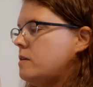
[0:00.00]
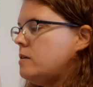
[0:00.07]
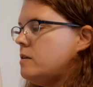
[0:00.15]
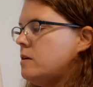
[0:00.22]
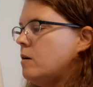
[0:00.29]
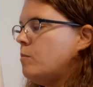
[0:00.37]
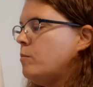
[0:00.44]

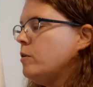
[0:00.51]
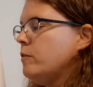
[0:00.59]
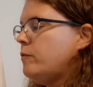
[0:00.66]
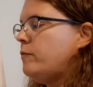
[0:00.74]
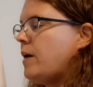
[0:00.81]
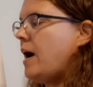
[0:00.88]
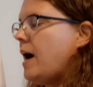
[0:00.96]
Number
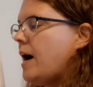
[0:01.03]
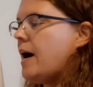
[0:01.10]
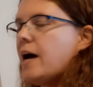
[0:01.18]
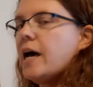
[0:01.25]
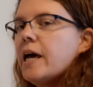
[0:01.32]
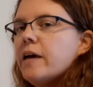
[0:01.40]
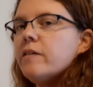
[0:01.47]

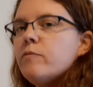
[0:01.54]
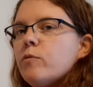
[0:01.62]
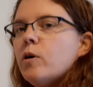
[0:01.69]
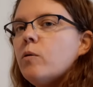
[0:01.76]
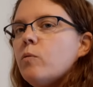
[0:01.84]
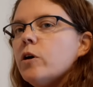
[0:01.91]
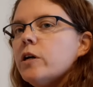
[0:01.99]
five,
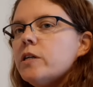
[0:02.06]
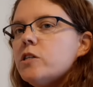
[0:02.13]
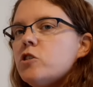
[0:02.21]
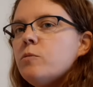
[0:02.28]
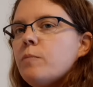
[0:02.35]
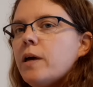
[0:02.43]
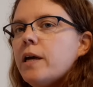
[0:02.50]
what word did
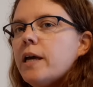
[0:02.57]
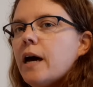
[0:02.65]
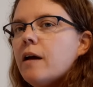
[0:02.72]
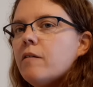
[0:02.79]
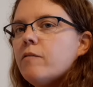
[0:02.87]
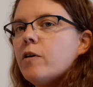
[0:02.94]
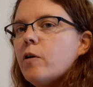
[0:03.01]
you make
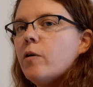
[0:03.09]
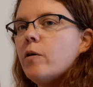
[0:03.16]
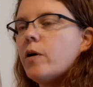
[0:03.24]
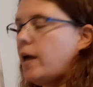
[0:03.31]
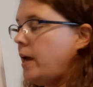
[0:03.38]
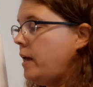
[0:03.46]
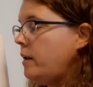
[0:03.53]
out of
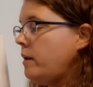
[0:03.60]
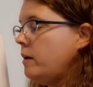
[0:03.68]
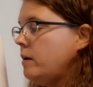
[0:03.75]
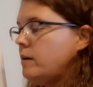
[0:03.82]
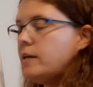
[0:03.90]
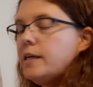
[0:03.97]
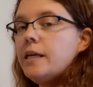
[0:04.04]
O-N?
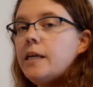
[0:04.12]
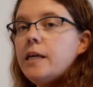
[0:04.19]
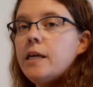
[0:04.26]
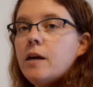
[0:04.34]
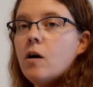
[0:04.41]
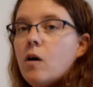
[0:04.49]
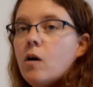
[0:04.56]

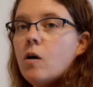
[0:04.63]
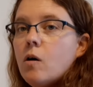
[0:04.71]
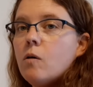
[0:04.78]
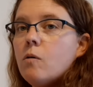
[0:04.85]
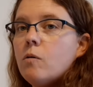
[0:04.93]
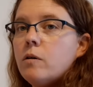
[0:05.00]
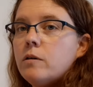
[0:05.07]
E
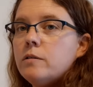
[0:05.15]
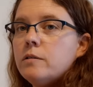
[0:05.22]
O.